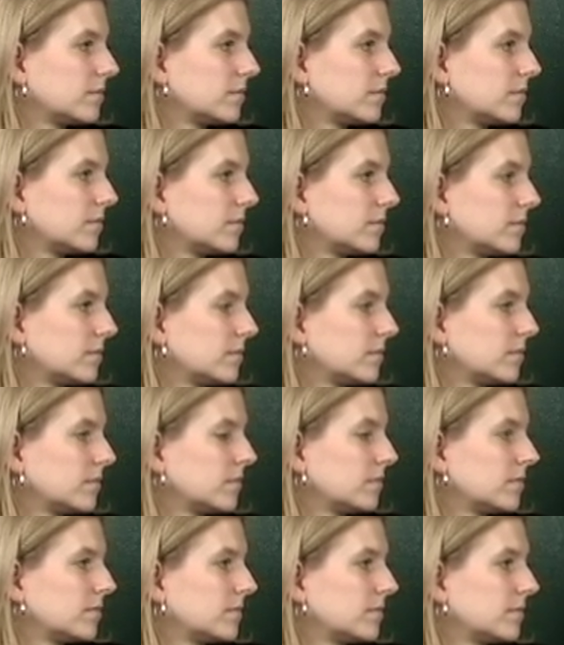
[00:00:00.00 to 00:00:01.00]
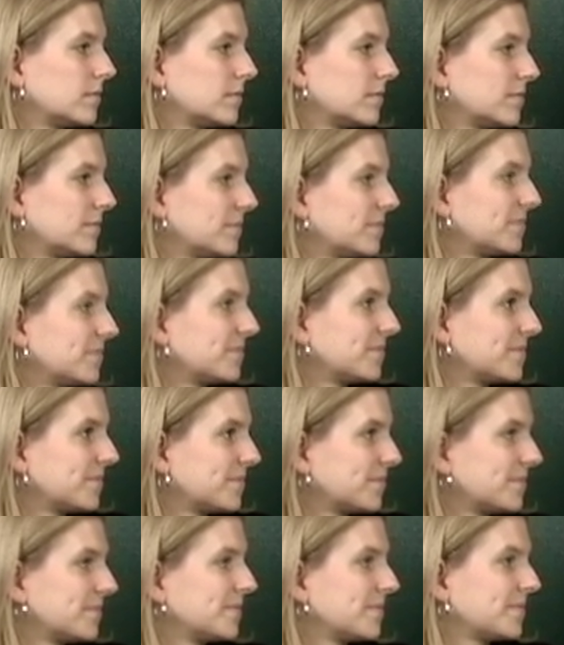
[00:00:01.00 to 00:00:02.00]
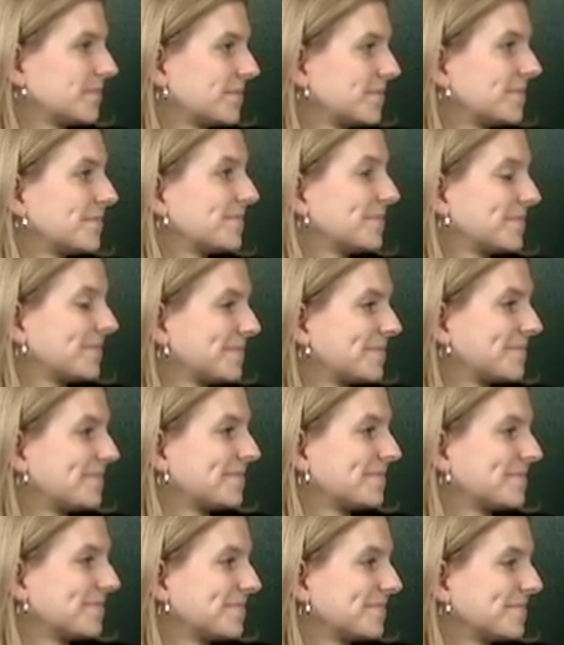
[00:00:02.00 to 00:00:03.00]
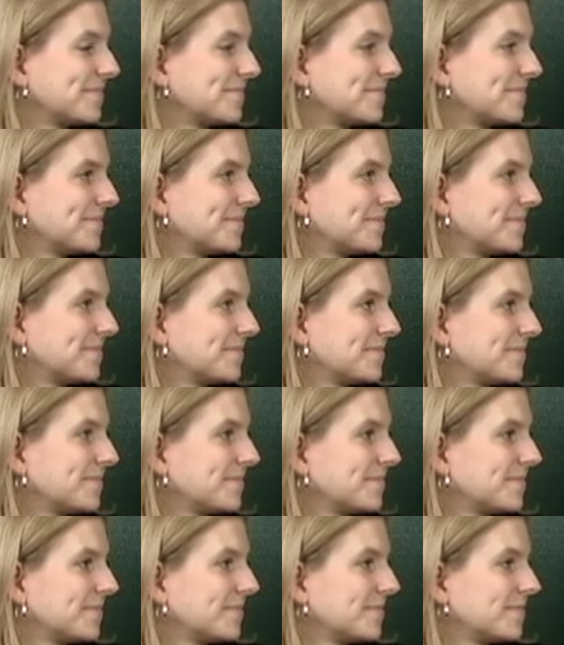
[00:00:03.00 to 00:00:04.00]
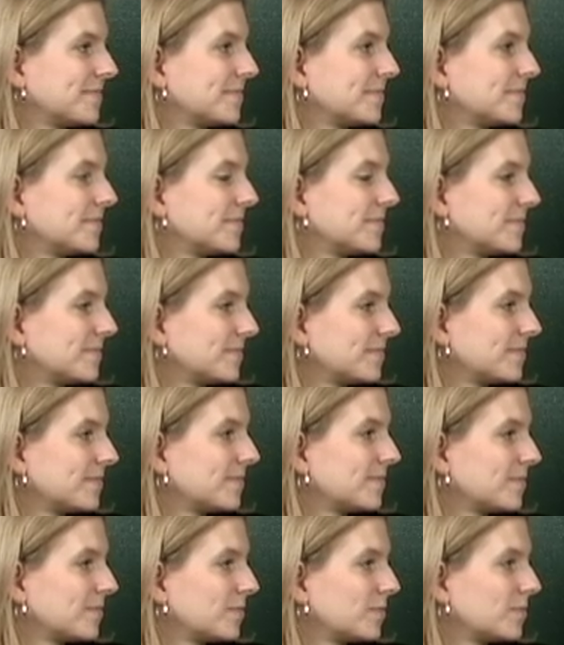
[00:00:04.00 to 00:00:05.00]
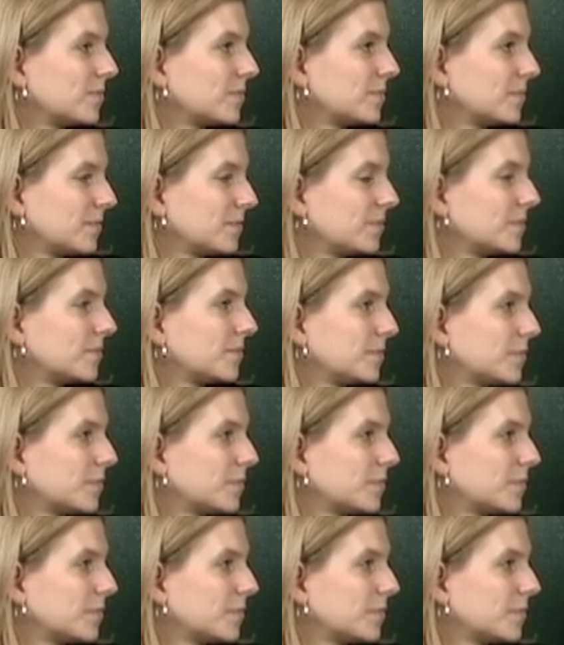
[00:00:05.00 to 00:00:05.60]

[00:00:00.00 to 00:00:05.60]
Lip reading: (silent)